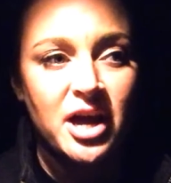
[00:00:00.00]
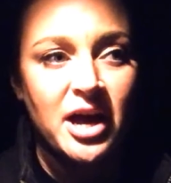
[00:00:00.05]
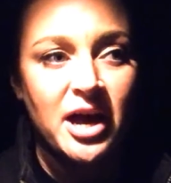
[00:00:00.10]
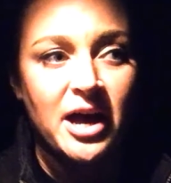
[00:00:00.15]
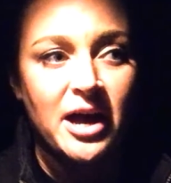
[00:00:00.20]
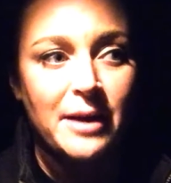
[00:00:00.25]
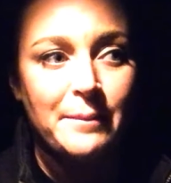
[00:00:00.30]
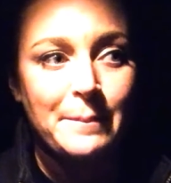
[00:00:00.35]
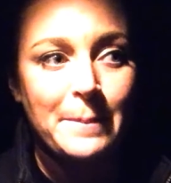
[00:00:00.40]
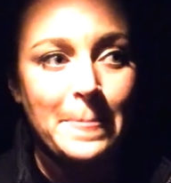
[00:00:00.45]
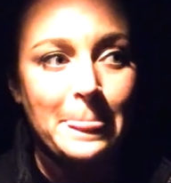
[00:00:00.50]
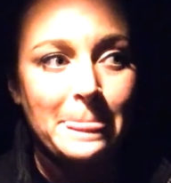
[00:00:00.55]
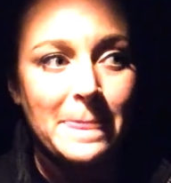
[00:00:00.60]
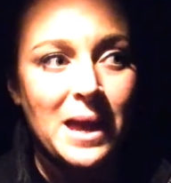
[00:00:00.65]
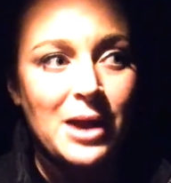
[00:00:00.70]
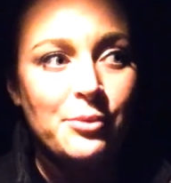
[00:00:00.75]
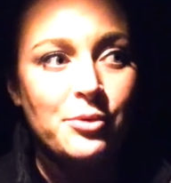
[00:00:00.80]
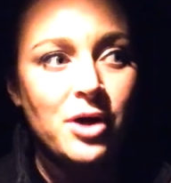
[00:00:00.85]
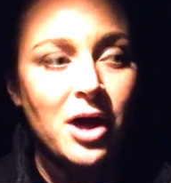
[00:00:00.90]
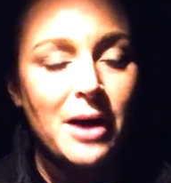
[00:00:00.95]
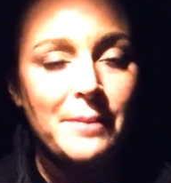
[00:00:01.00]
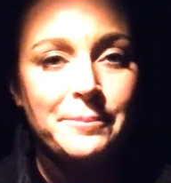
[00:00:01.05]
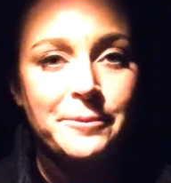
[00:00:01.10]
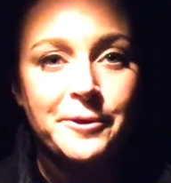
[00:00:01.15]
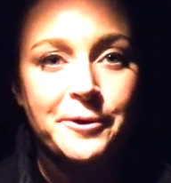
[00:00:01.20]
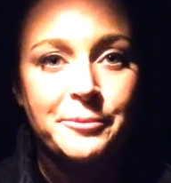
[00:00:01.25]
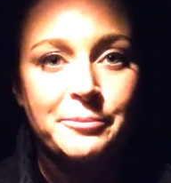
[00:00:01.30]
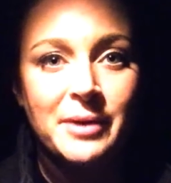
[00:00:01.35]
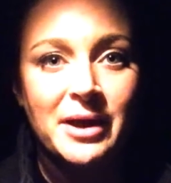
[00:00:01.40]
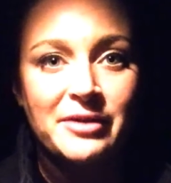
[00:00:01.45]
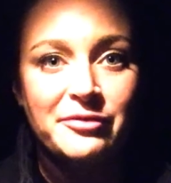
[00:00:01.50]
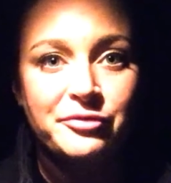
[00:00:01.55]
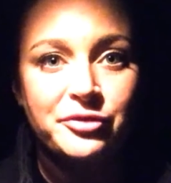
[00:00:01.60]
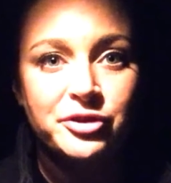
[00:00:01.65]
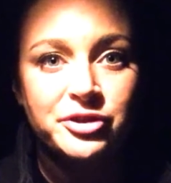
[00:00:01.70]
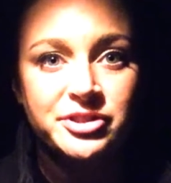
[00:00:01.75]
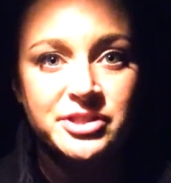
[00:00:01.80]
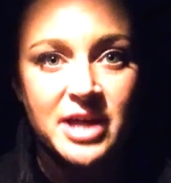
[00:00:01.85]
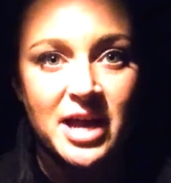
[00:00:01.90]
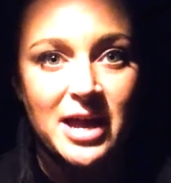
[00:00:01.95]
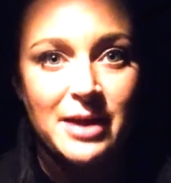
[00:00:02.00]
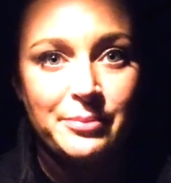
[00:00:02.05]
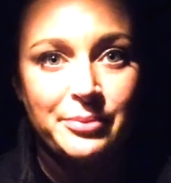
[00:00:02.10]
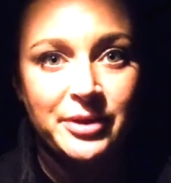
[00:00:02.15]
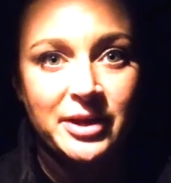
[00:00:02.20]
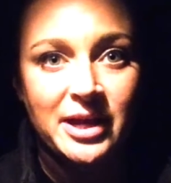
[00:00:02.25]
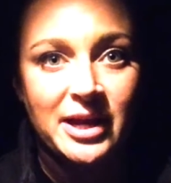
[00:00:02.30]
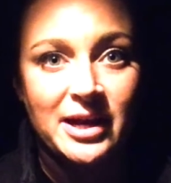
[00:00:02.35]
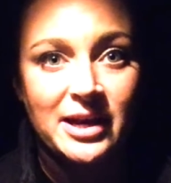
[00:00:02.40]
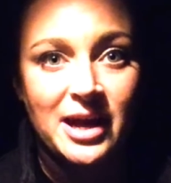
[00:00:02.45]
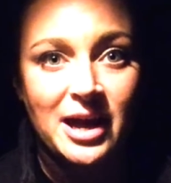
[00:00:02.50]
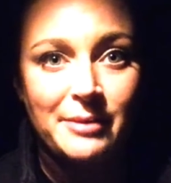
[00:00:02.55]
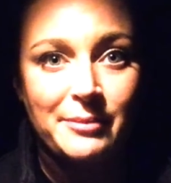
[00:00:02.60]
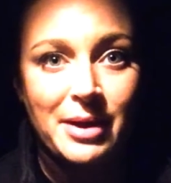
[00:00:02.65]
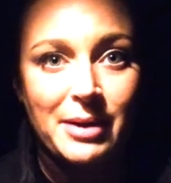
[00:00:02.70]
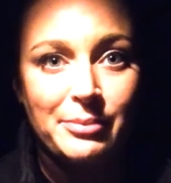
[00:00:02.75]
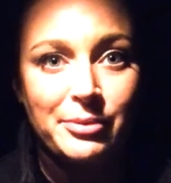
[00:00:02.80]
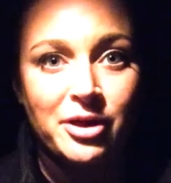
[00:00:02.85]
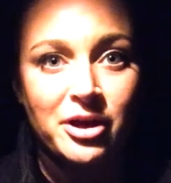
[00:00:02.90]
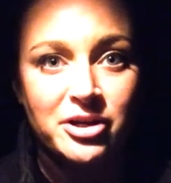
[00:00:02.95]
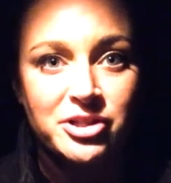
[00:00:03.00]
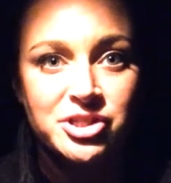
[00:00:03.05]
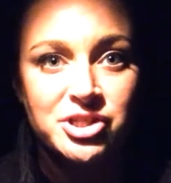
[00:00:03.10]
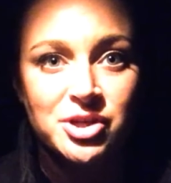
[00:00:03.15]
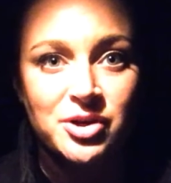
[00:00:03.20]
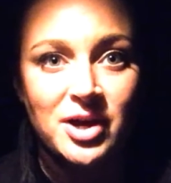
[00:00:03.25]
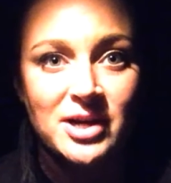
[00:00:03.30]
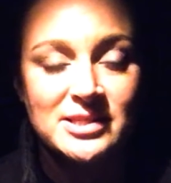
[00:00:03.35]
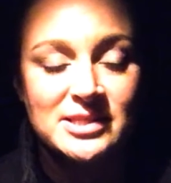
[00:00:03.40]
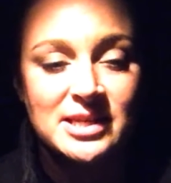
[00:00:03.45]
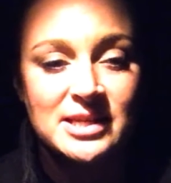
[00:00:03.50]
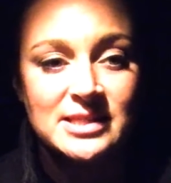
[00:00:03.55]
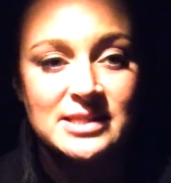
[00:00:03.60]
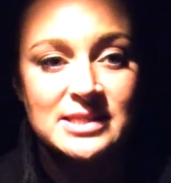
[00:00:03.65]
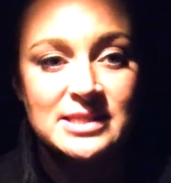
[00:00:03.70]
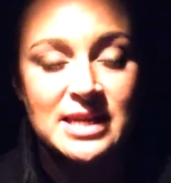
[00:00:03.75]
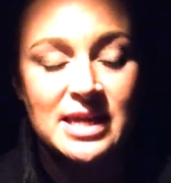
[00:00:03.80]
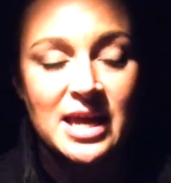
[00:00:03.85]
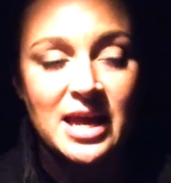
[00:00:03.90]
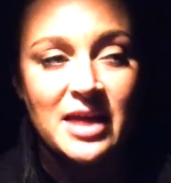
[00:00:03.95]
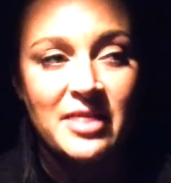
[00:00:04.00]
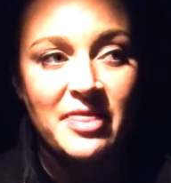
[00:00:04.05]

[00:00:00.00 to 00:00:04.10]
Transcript: I will upload my full diet plan on my blog so you guys can see it,